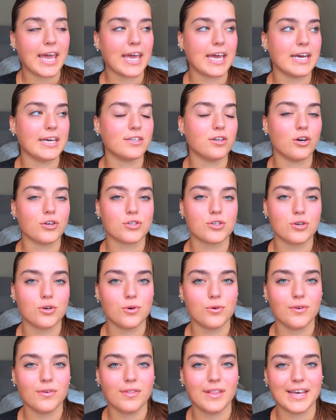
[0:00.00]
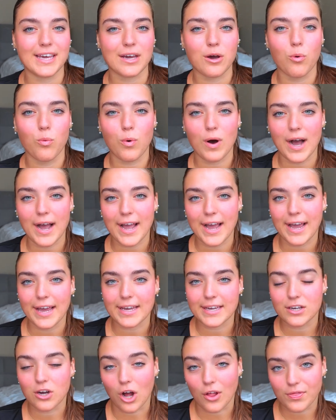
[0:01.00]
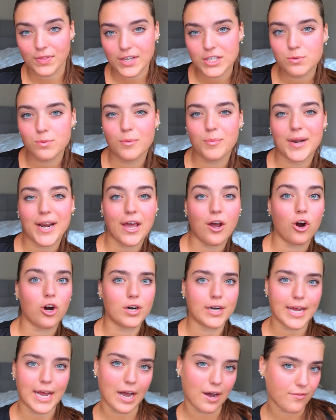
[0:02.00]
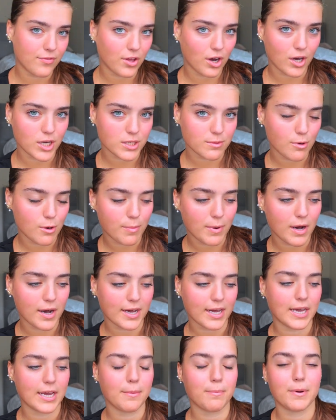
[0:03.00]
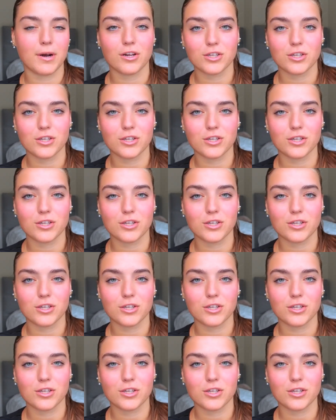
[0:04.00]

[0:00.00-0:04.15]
and also like why I got this one when I already have the Osmo Pocket,